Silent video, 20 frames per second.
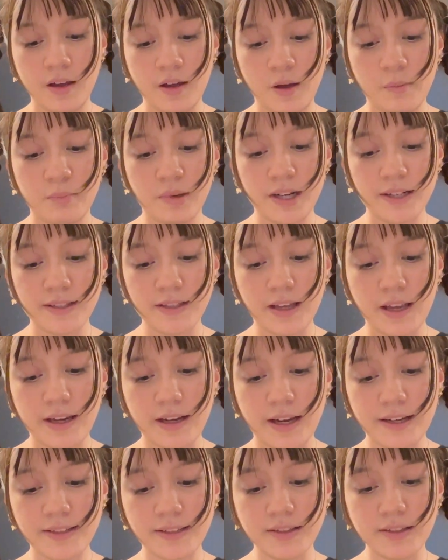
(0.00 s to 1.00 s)
But it's like,
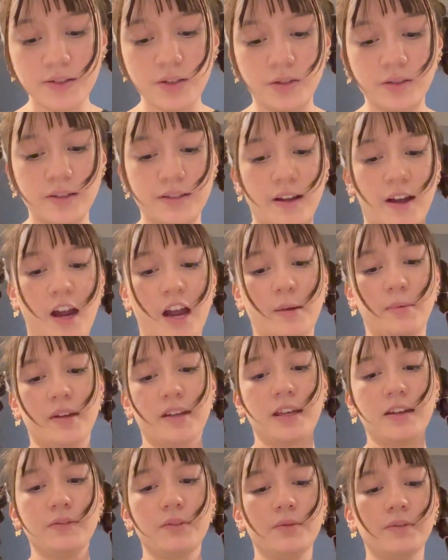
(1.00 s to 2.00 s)
I see this all the time. Like
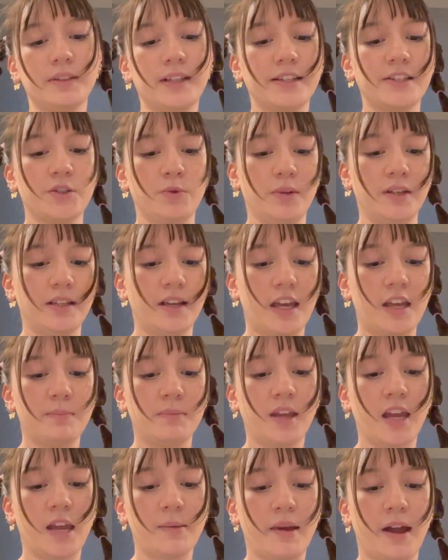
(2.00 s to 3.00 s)
even when like Squid Game
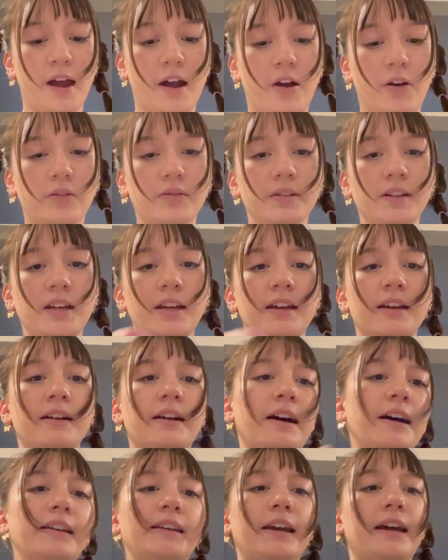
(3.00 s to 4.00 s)
came out,
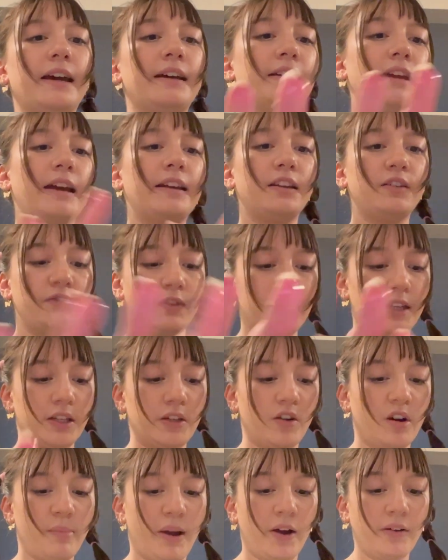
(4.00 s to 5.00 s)
again, any
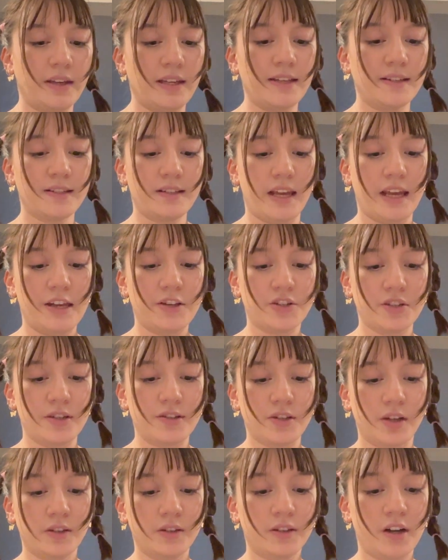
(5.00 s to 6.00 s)
video about East Asians,
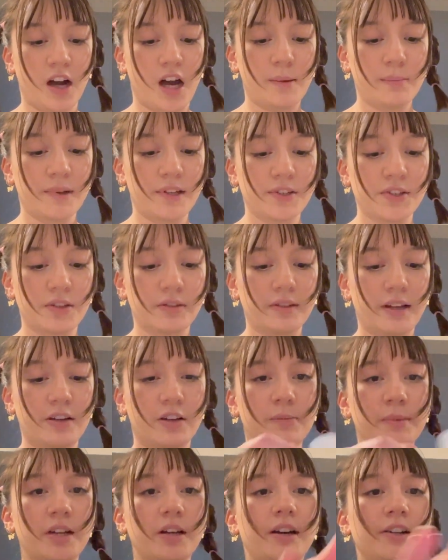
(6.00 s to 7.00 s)
all the comments are like, oh
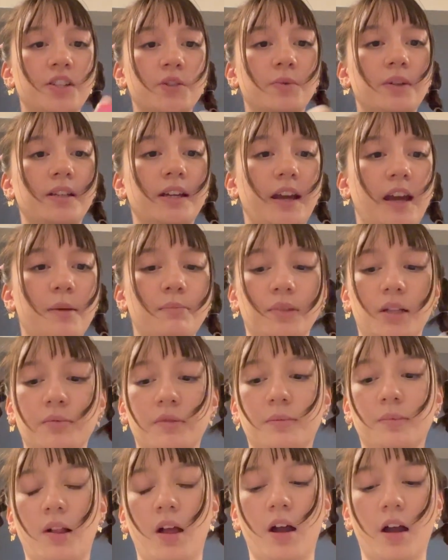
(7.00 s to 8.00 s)
my god, Squid Game, blah, blah,
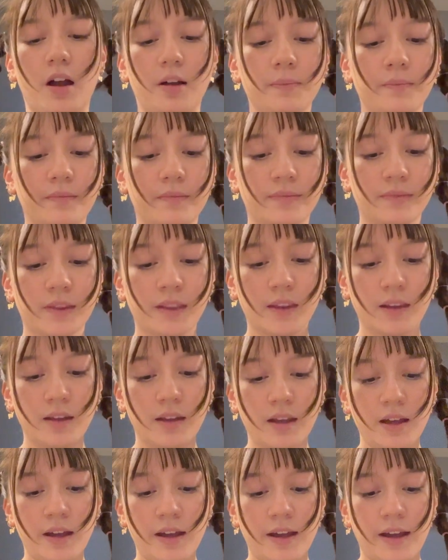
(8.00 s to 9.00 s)
blah.
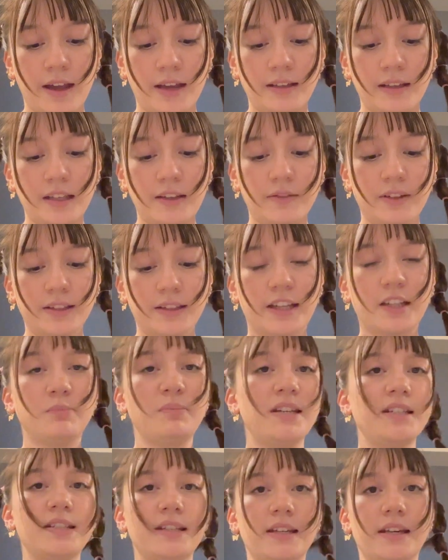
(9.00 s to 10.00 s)
And even like
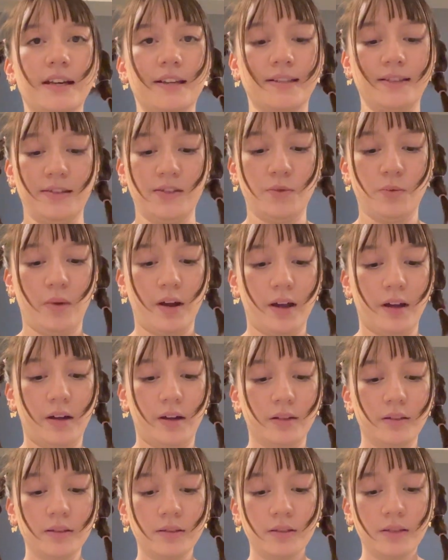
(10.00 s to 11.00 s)
BTS as
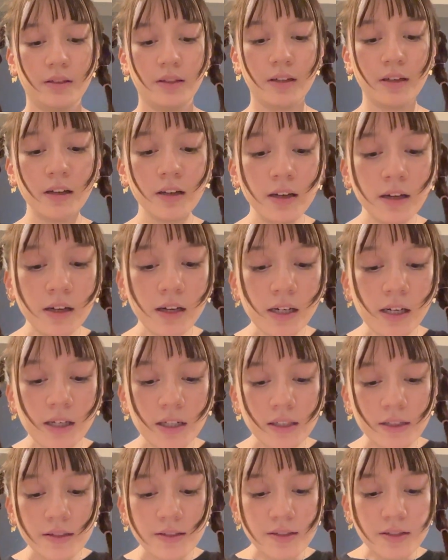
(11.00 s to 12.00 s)
well.
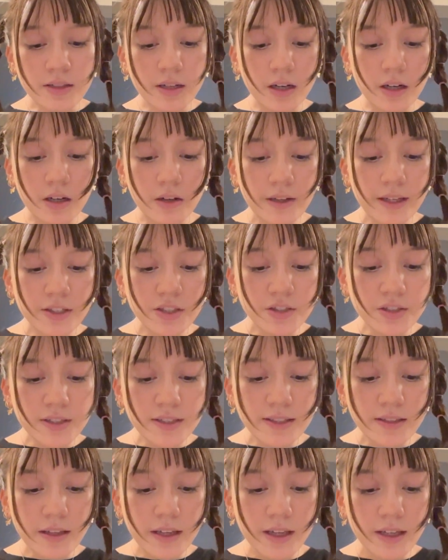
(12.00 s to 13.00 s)
So it's
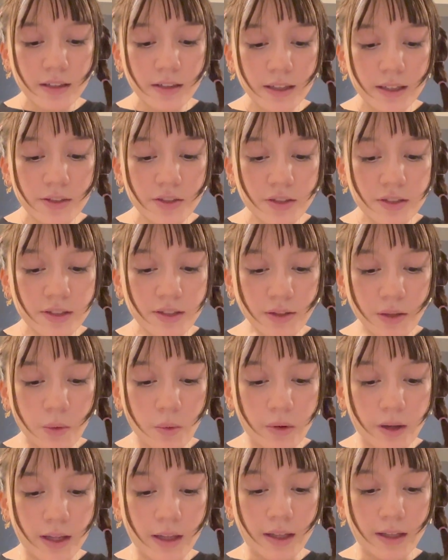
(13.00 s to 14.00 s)
just like, it's just
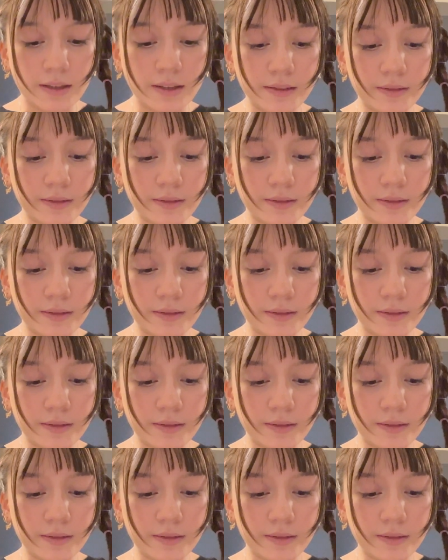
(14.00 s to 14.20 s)
annoying.